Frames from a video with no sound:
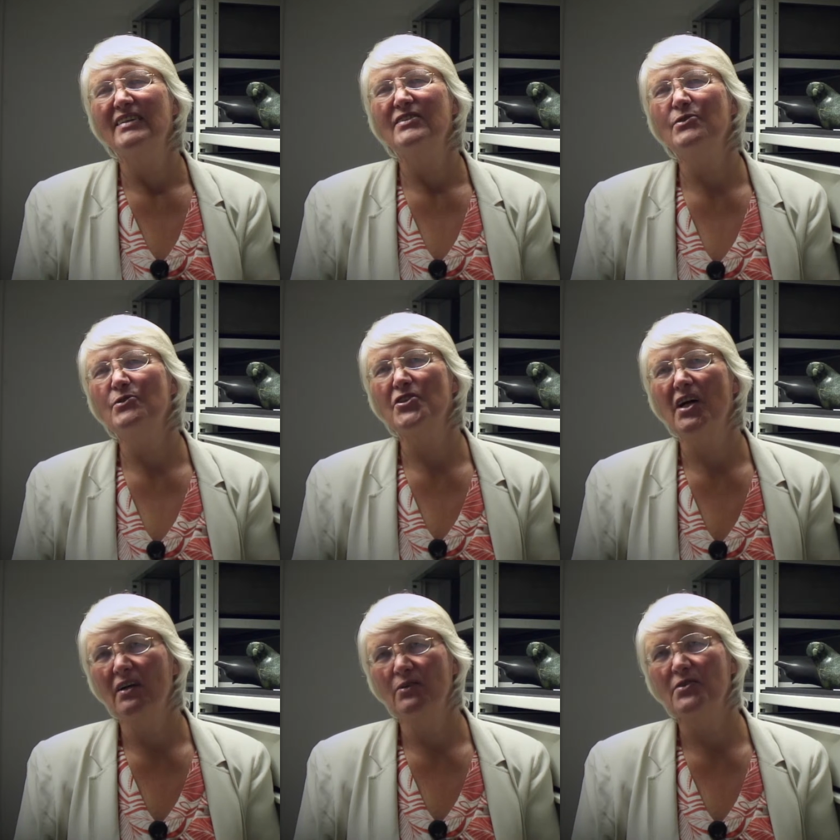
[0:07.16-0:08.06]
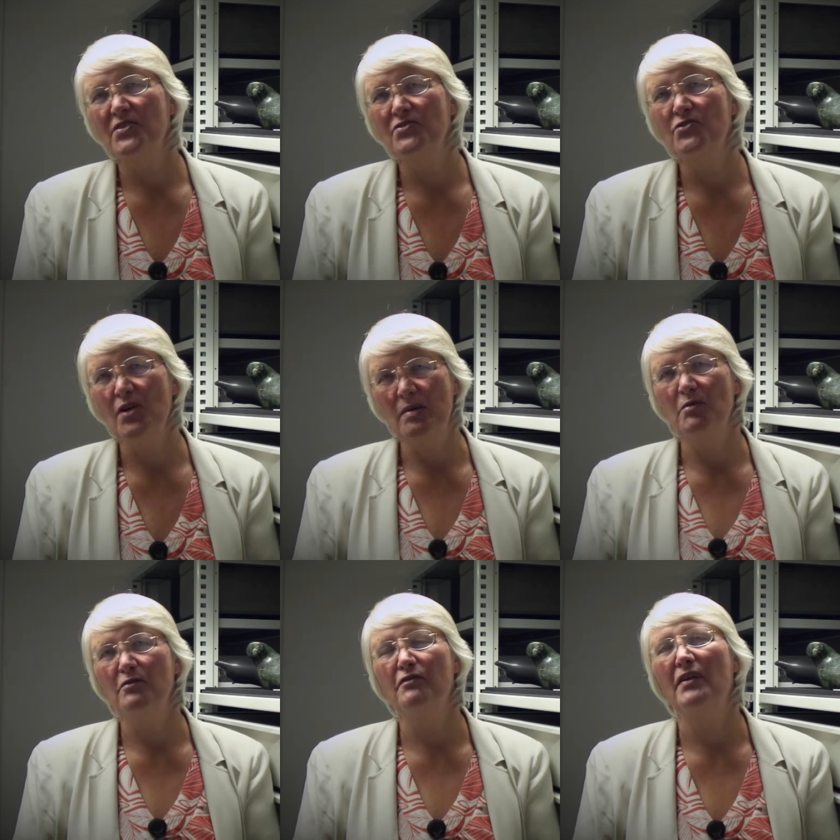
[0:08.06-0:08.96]
George Arluck's Dream
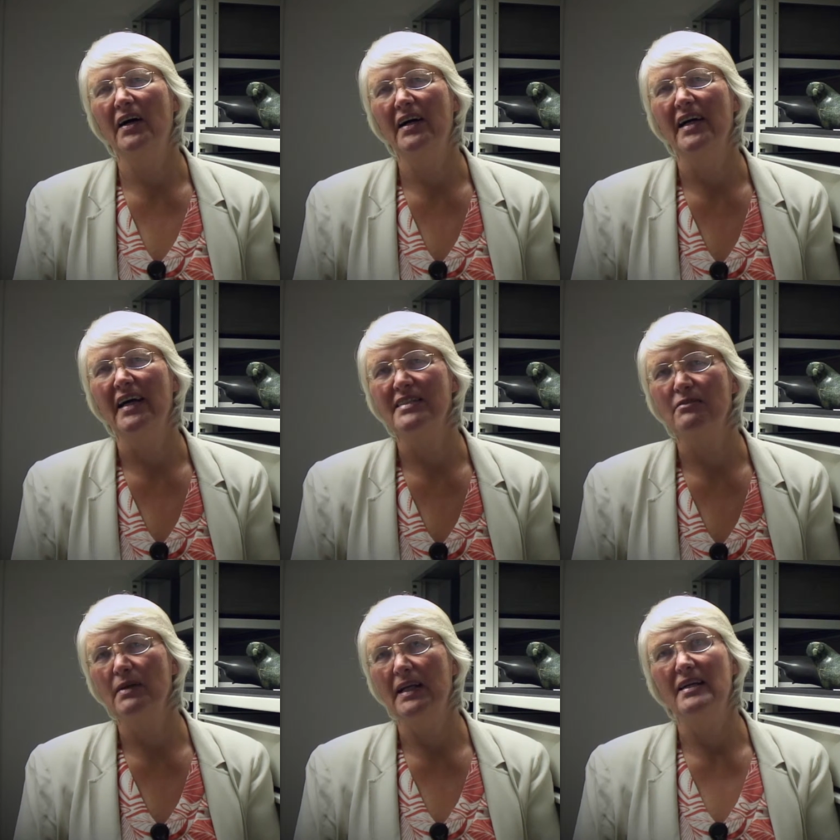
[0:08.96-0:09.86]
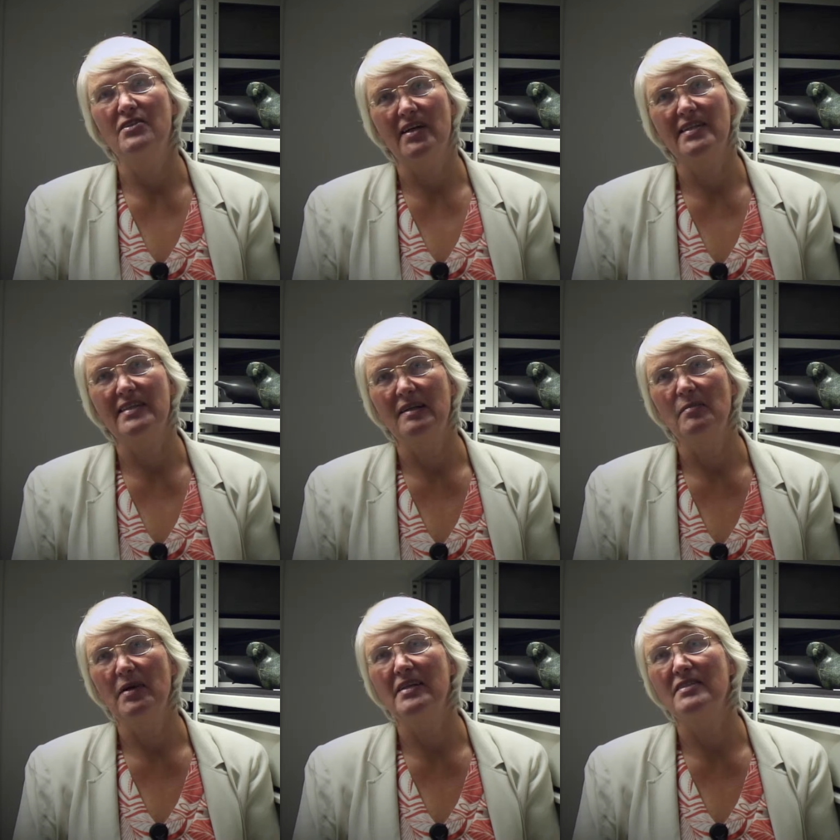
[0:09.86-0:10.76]
of Flying is a really interesting
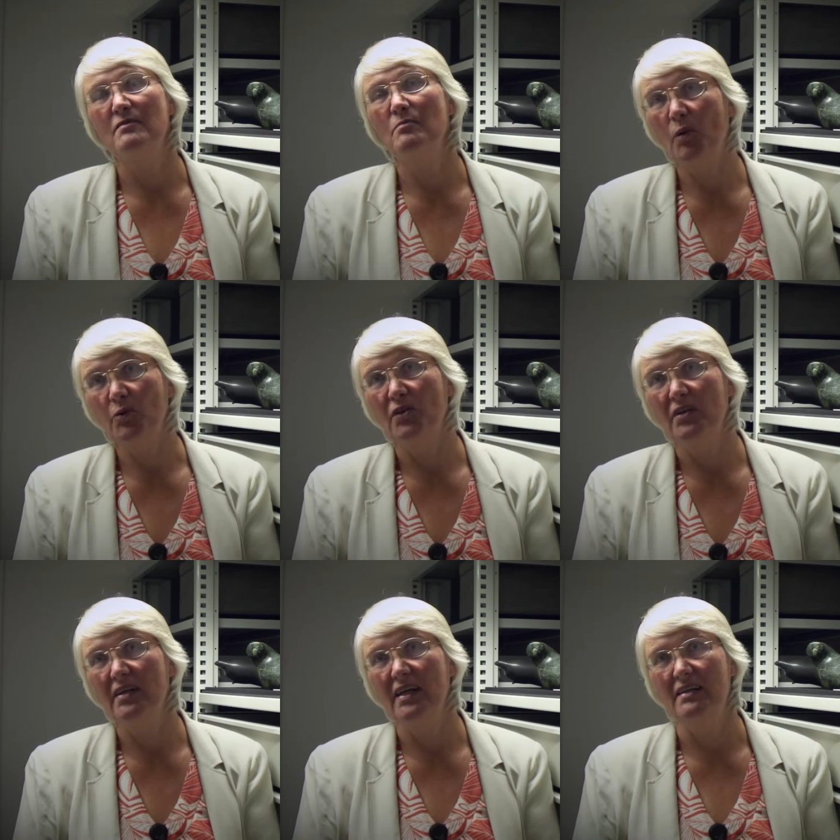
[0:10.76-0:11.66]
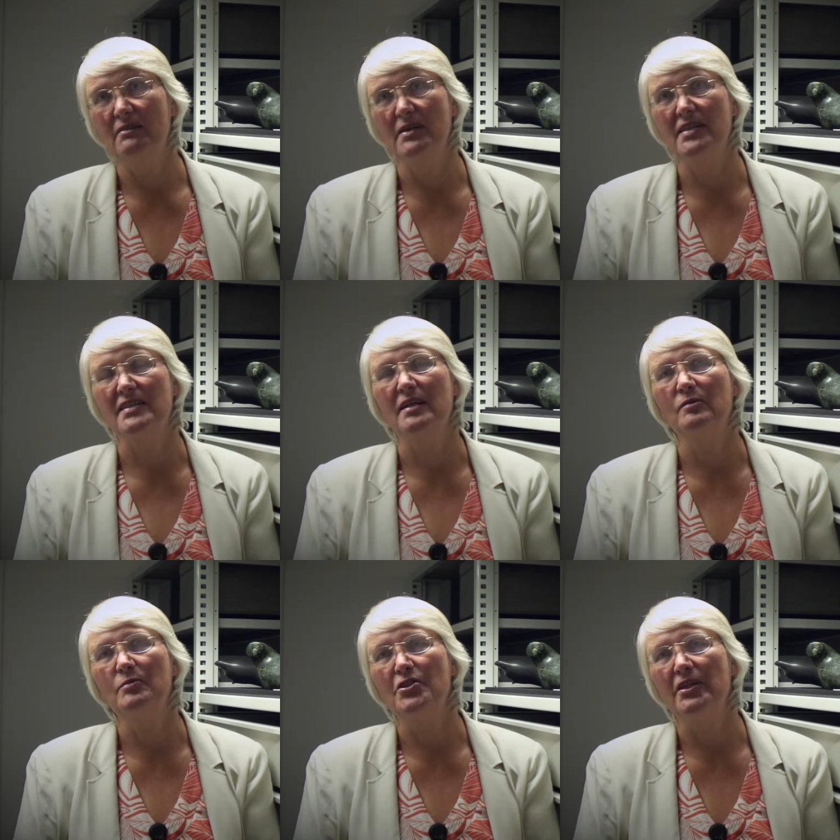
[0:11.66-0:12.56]
piece of modern Inuit
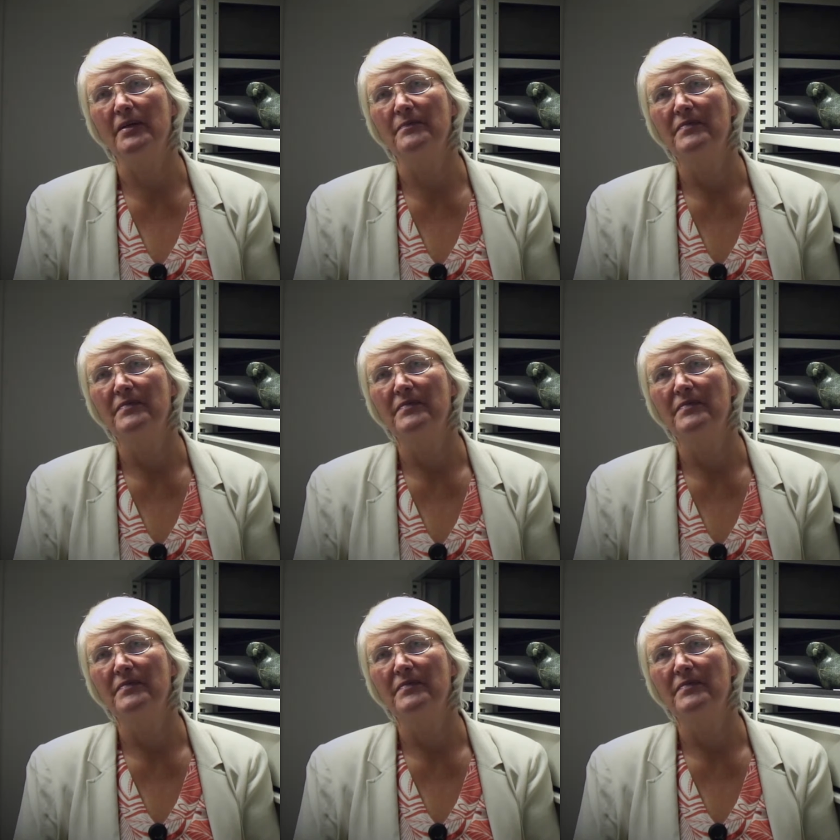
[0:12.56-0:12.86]
sculpture.